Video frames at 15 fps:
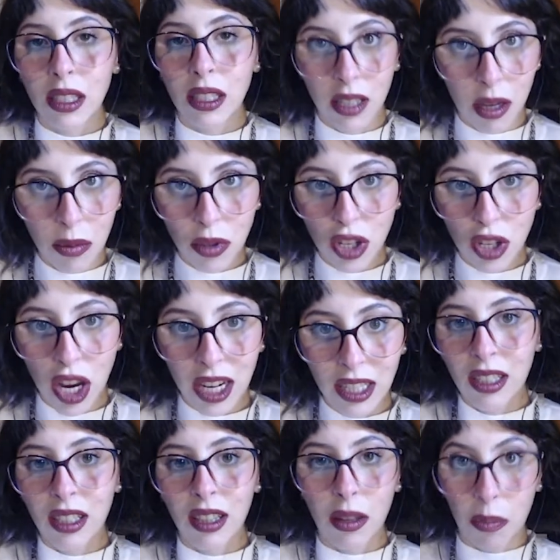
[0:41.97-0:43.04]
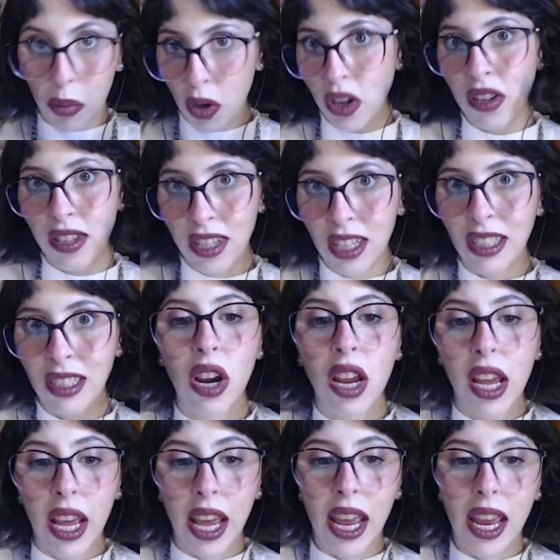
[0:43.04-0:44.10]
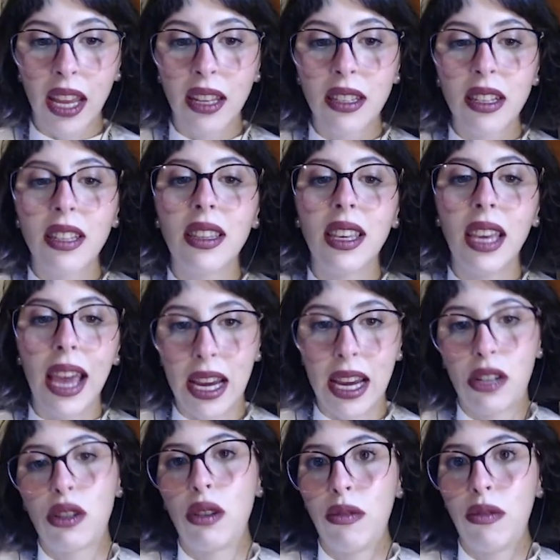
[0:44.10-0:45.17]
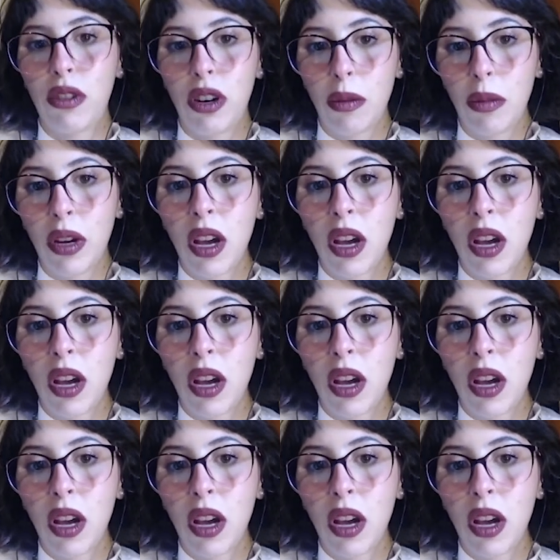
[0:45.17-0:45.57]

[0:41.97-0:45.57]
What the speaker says: subject, the person, and the action verb.